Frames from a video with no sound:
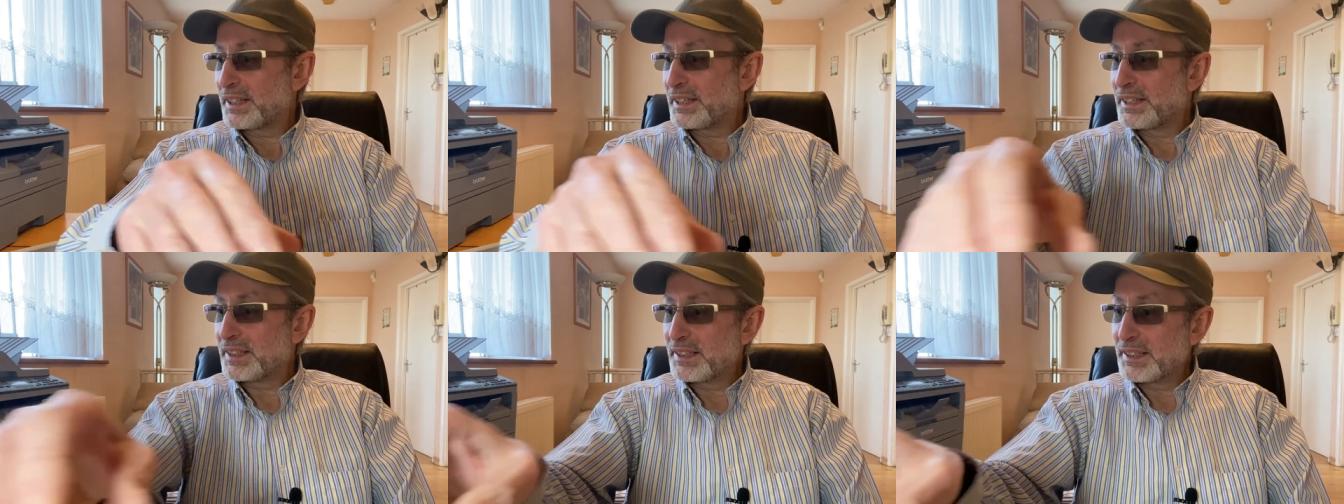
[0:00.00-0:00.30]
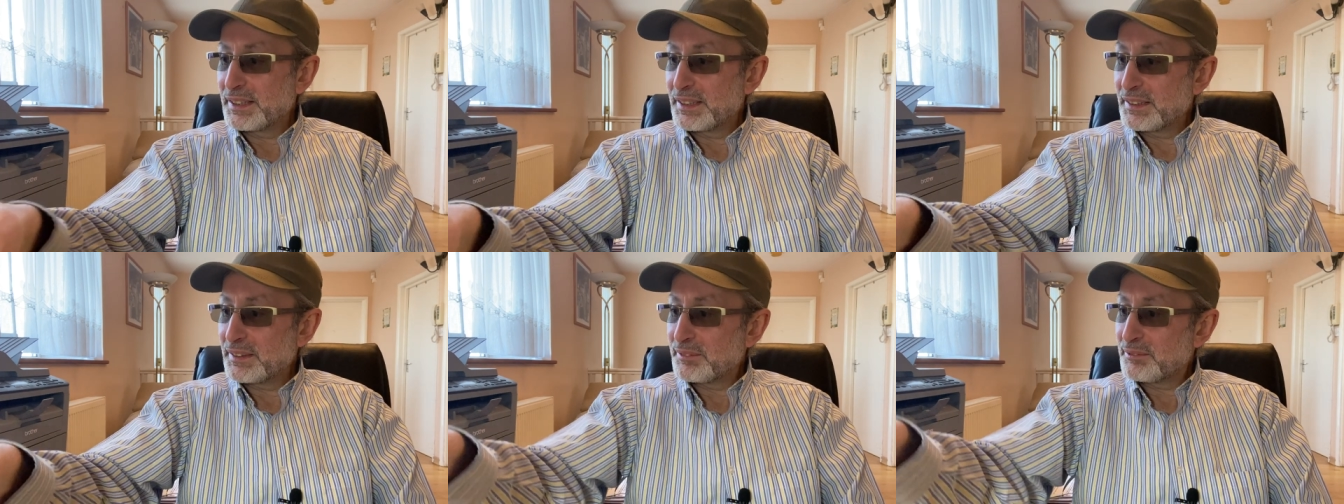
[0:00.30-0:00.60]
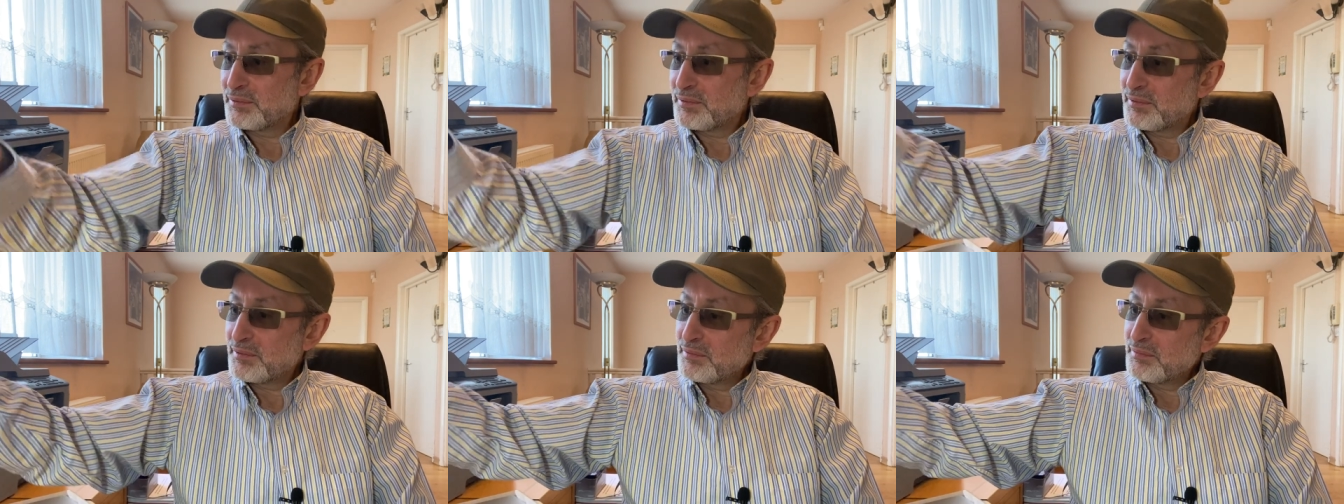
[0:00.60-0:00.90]
uh,
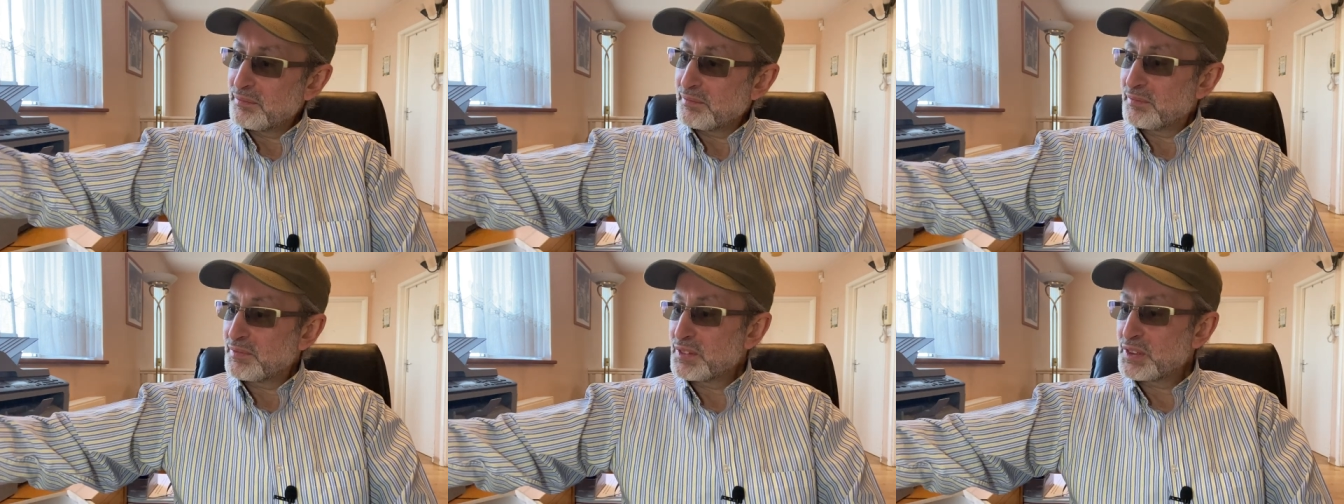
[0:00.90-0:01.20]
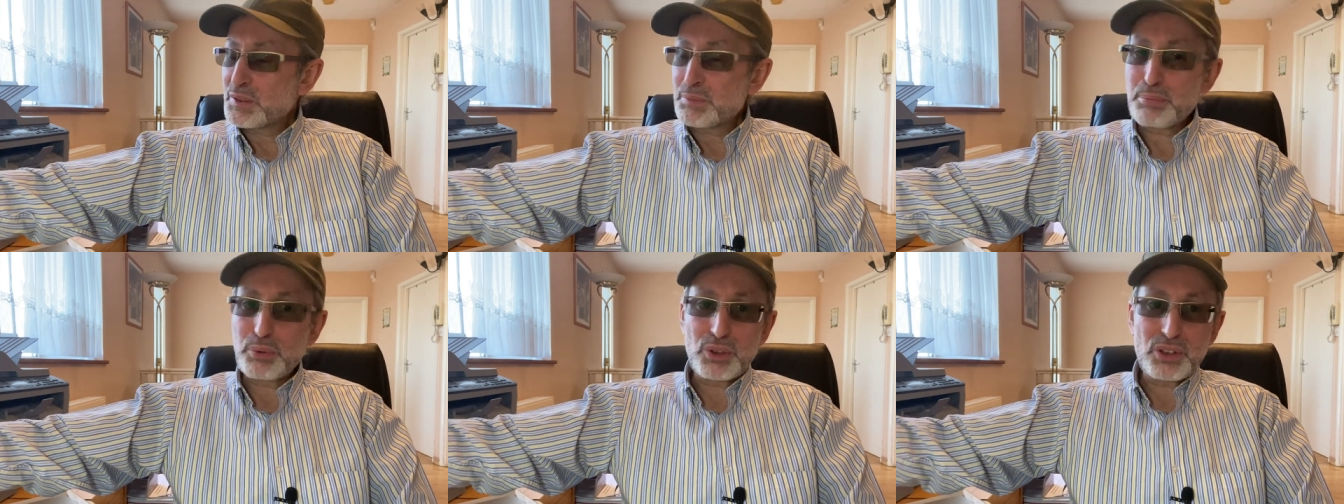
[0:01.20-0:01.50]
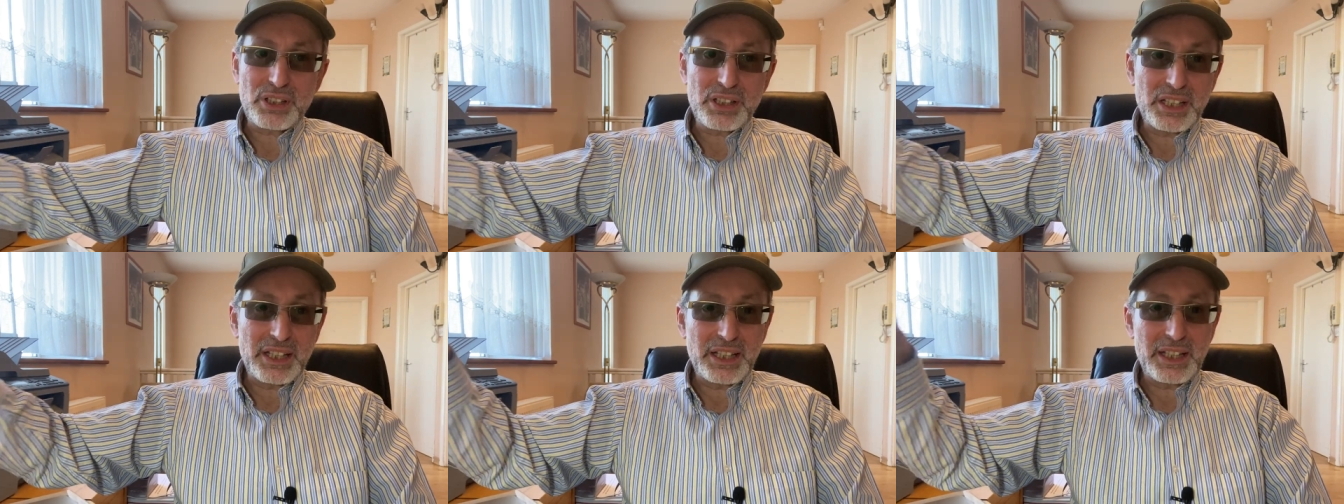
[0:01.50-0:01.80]

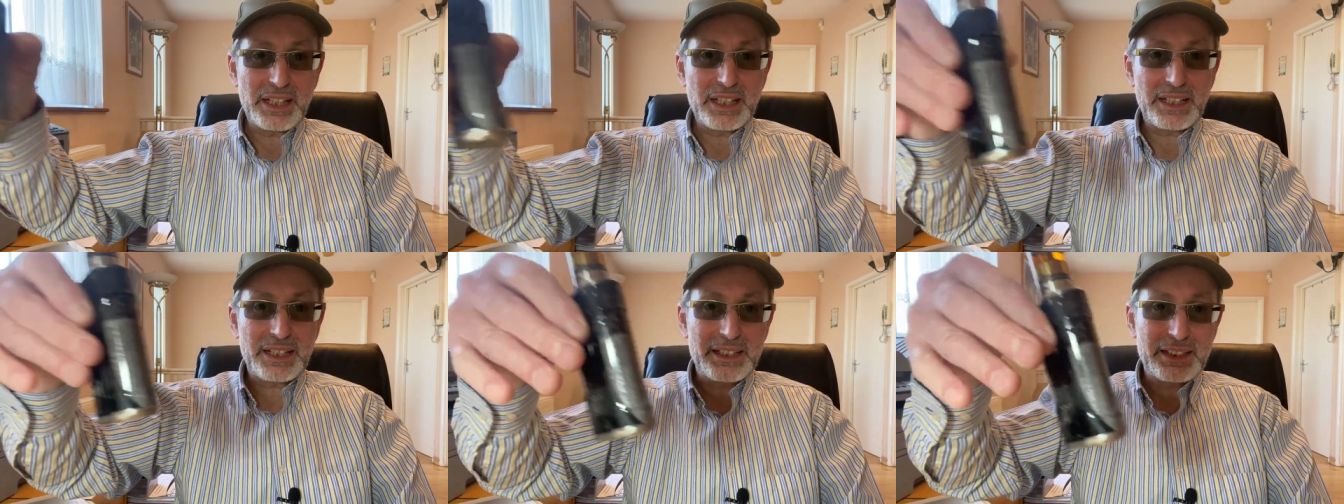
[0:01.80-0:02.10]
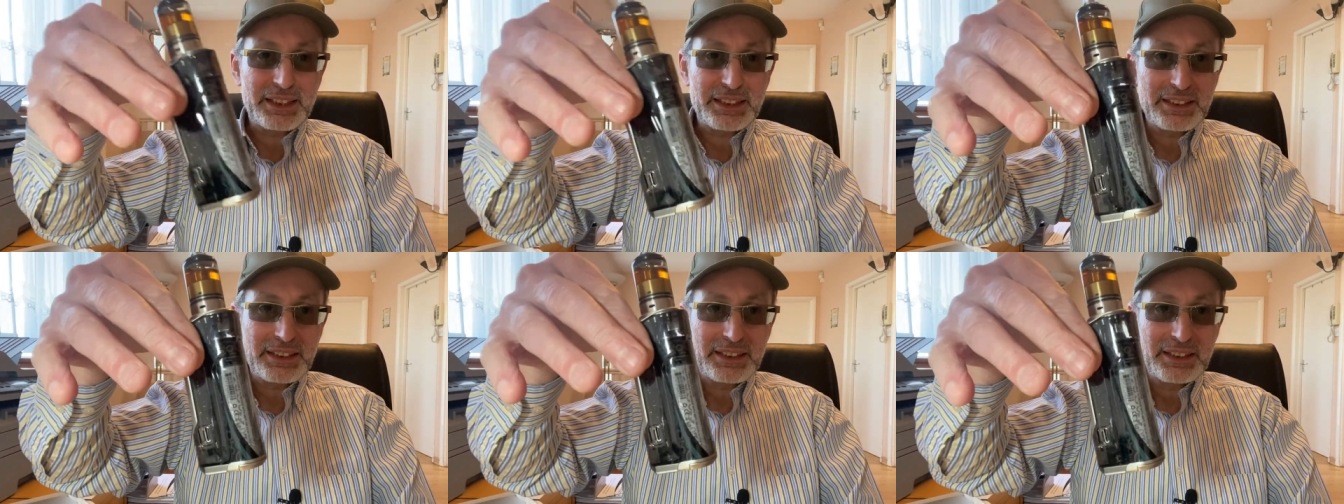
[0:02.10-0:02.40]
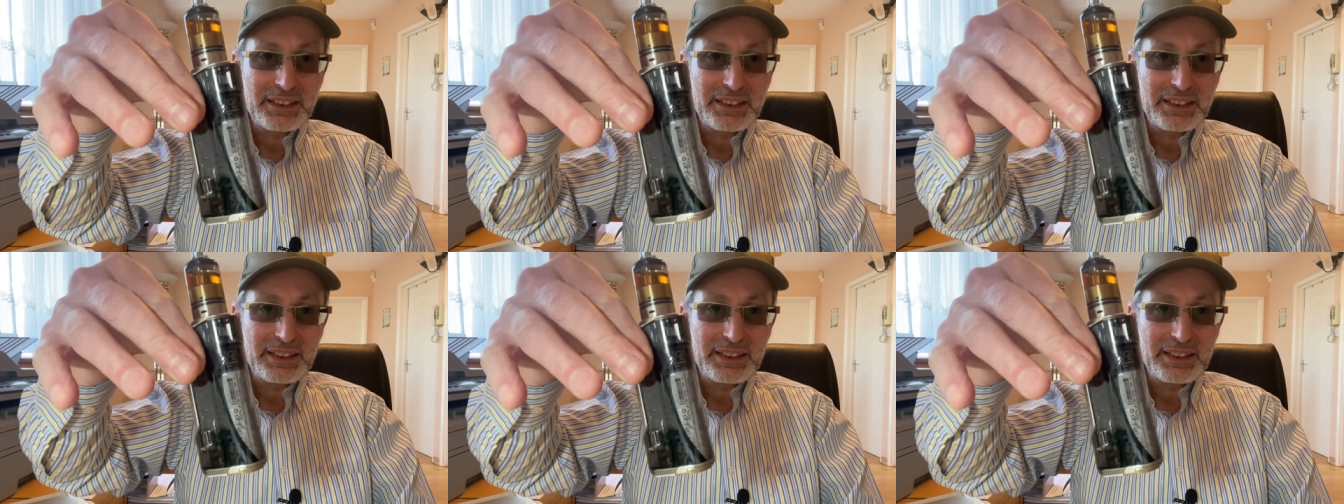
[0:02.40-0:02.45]
Sputnik